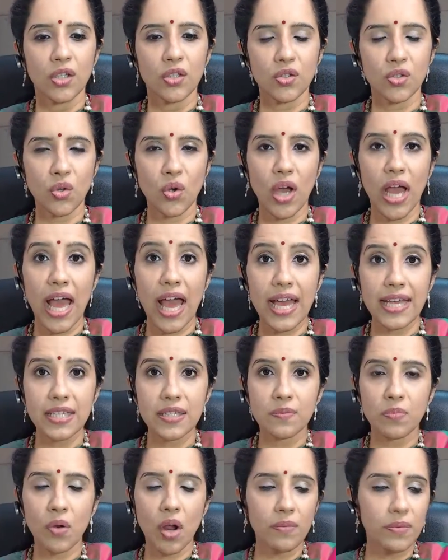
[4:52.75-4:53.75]
So,
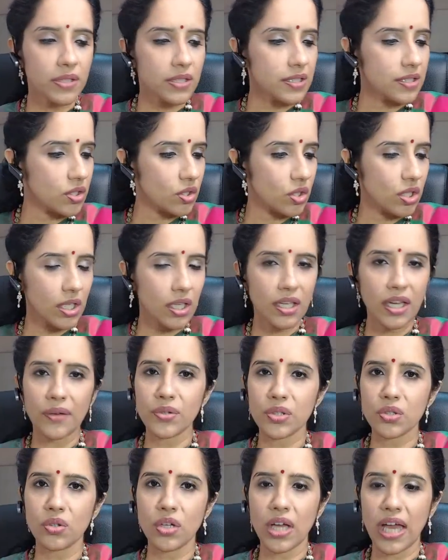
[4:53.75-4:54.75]
as promised, today
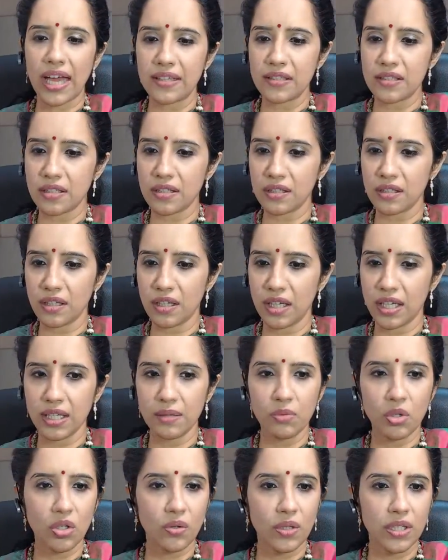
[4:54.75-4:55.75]
I was going to answer
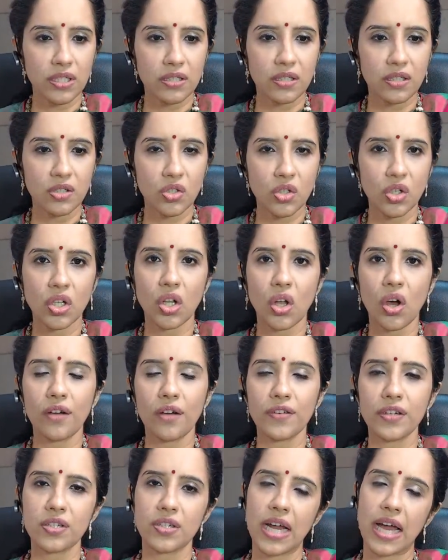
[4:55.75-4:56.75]
any more questions on
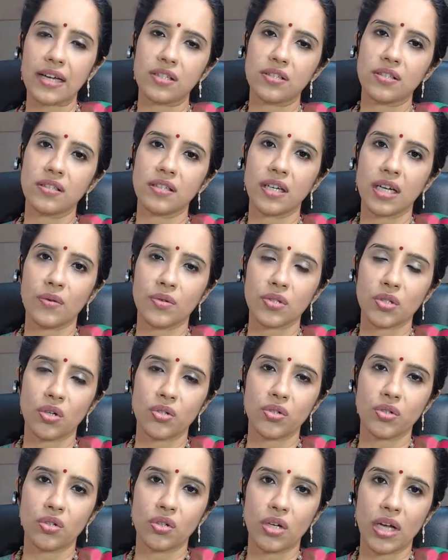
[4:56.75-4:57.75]
law of attraction, and I was
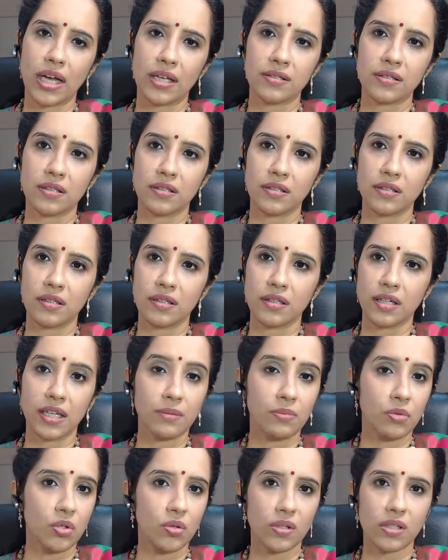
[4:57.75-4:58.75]
also going to answer
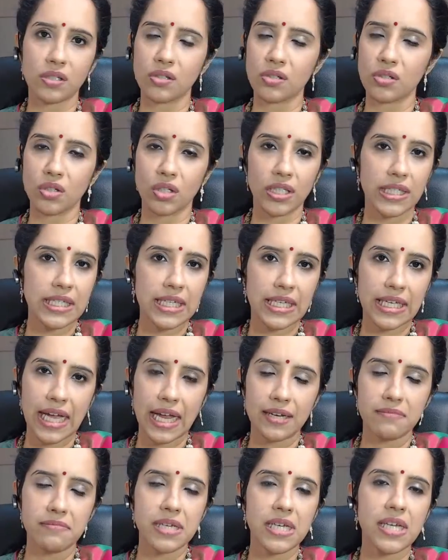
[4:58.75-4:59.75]
any more questions on Ease
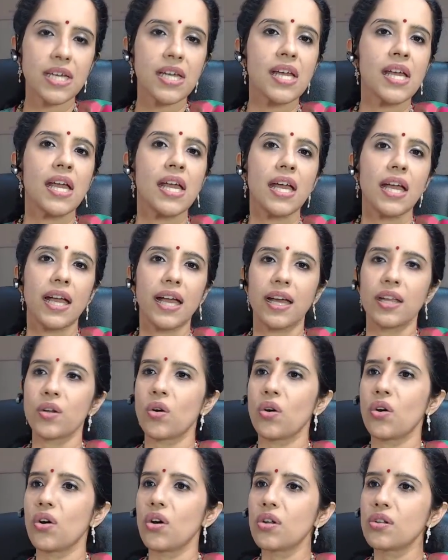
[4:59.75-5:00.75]
Academy,
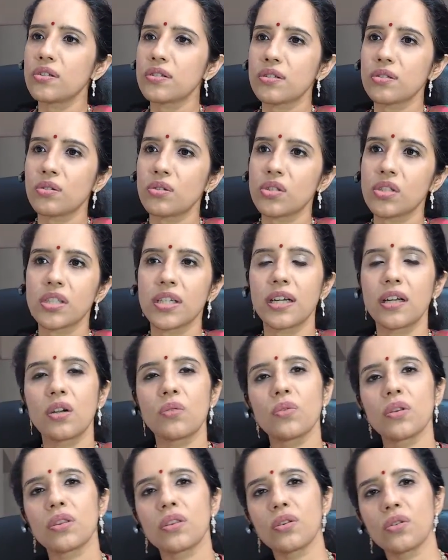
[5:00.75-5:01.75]
and also
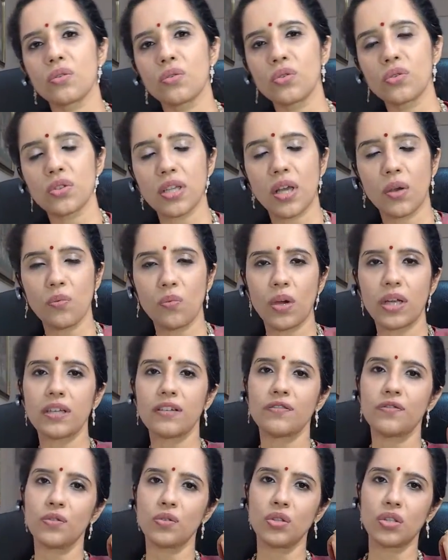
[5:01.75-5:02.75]
share with you some
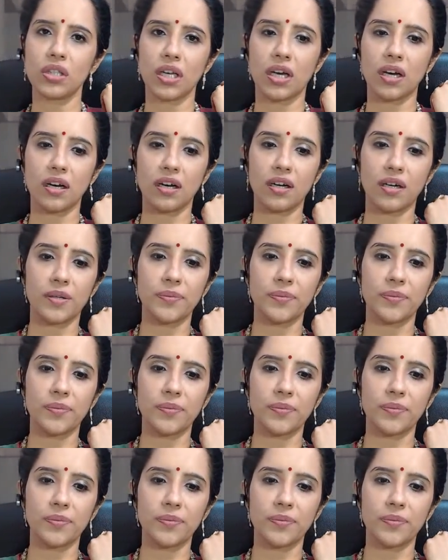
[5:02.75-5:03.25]
wonderful